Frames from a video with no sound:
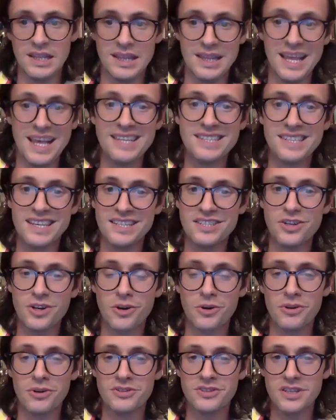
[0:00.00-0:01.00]
Less
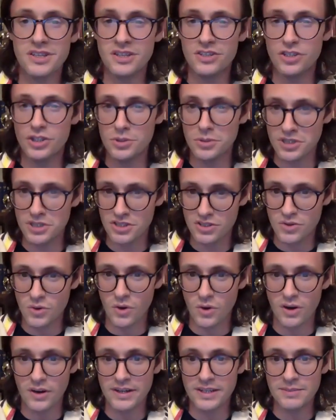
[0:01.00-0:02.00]
integral to the Jewish
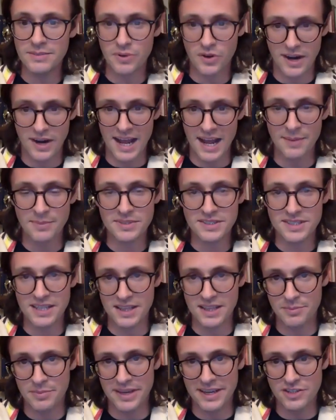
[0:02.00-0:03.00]
story, perhaps,
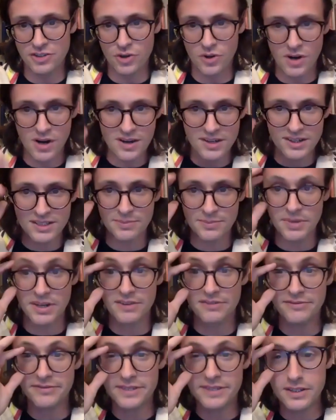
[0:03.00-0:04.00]
than the patriarchs, but
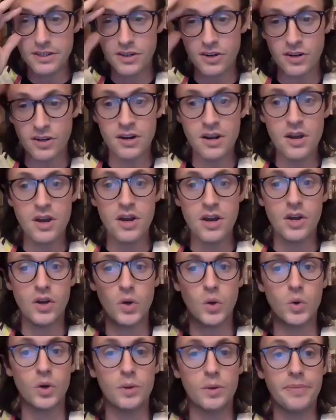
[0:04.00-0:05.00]
a figure
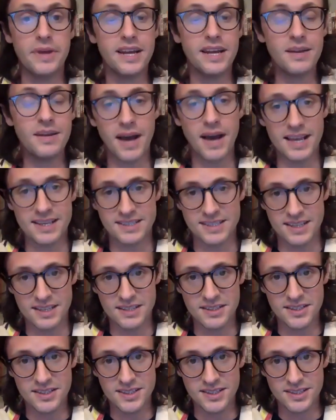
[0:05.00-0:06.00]
who
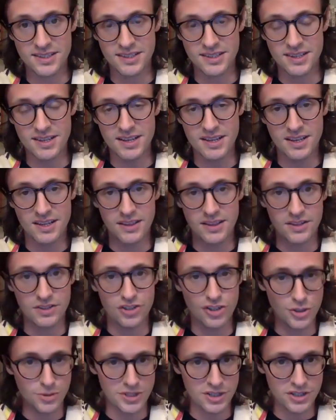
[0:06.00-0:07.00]
epitomizes the
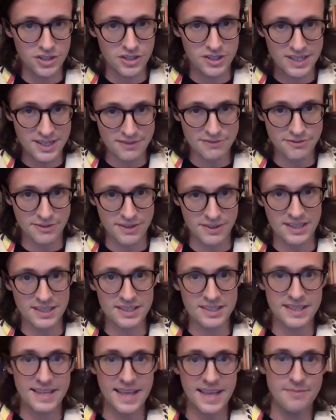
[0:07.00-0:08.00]
Jewish
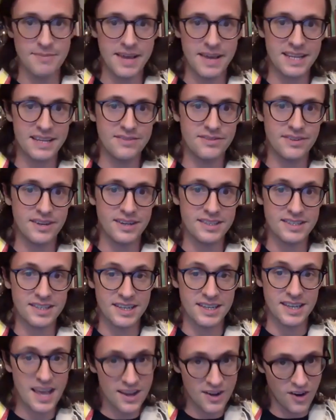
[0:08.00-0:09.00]
difference that many of us,
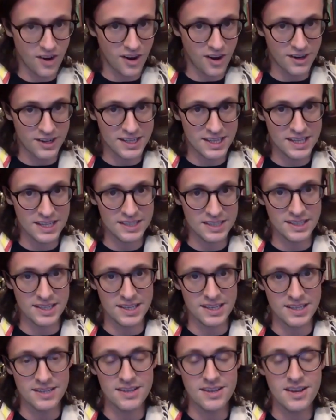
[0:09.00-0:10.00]
again, are
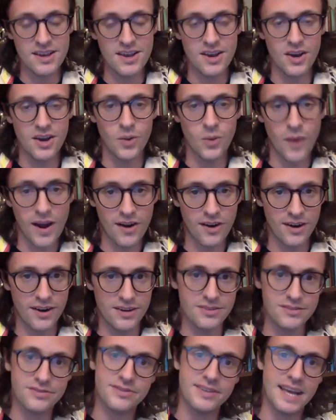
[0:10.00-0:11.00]
keenly aware
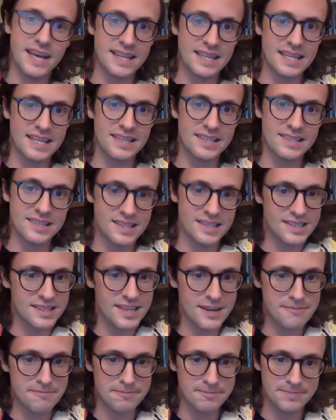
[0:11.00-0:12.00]
of at this season.